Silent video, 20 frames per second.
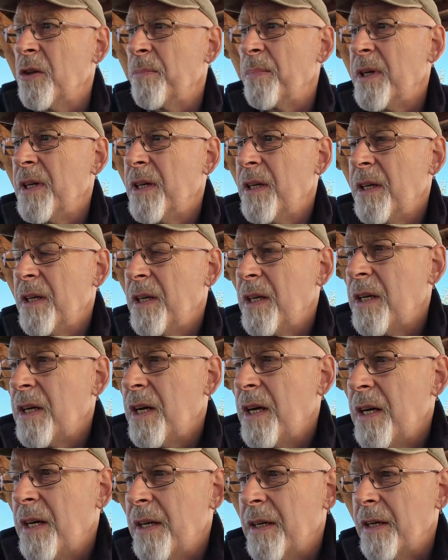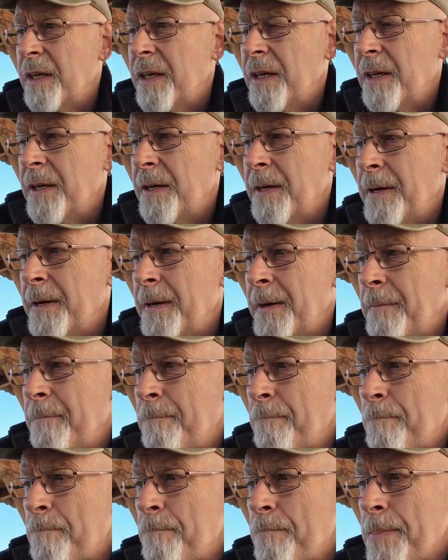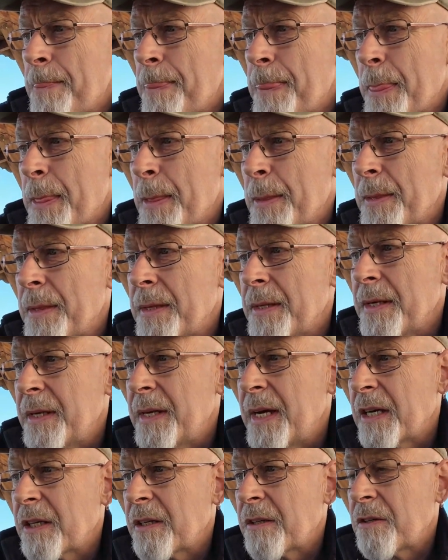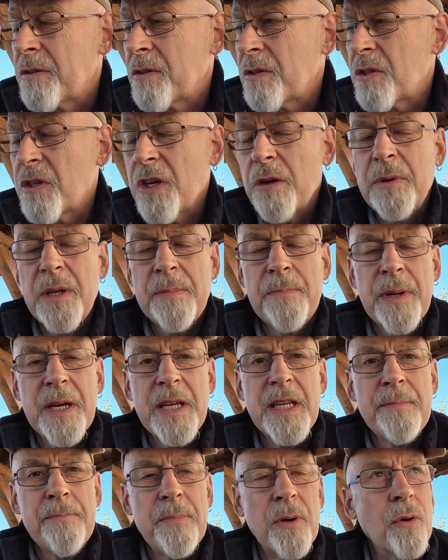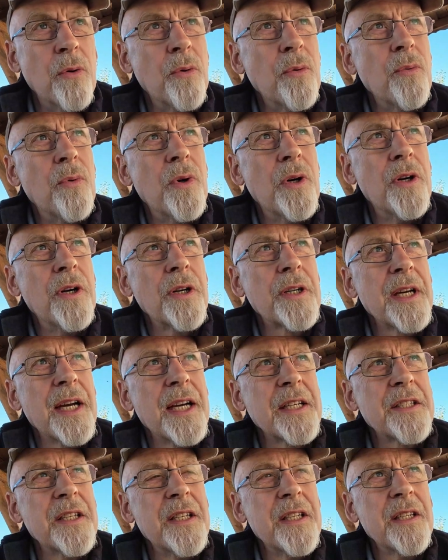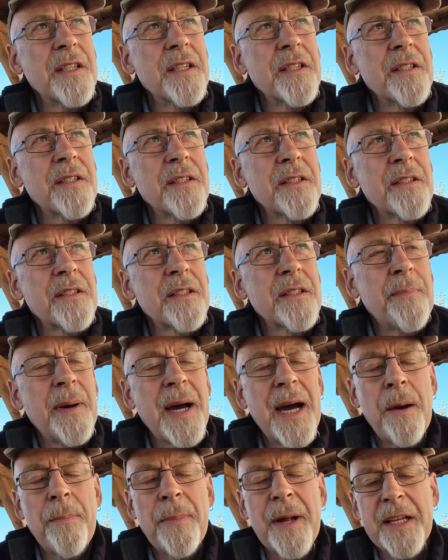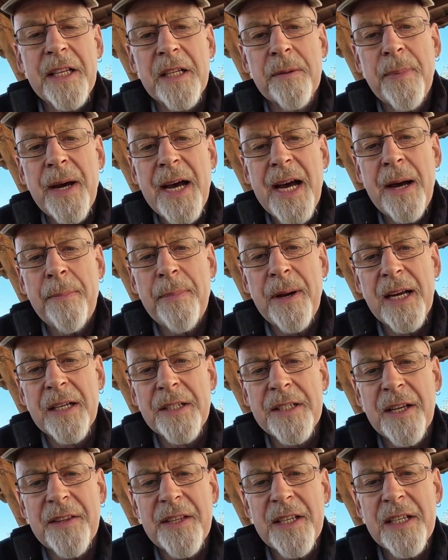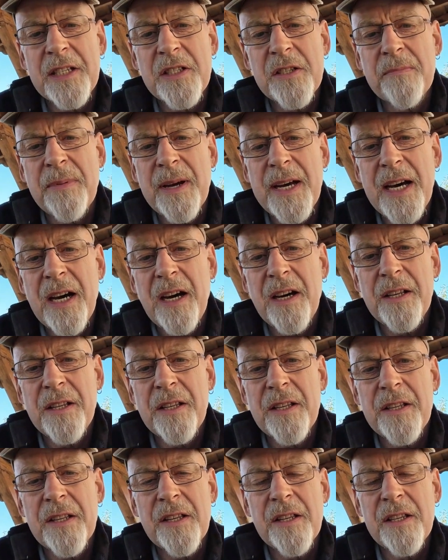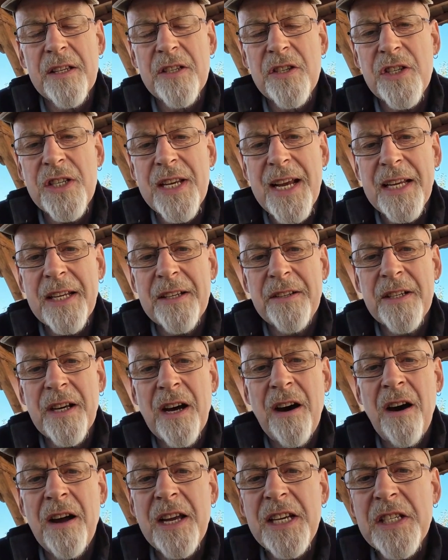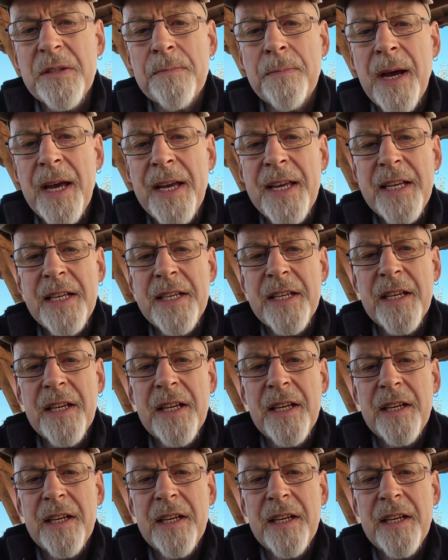up. Now, because there's so many people work at the power plant. The power plant, I think, is about either the second highest paid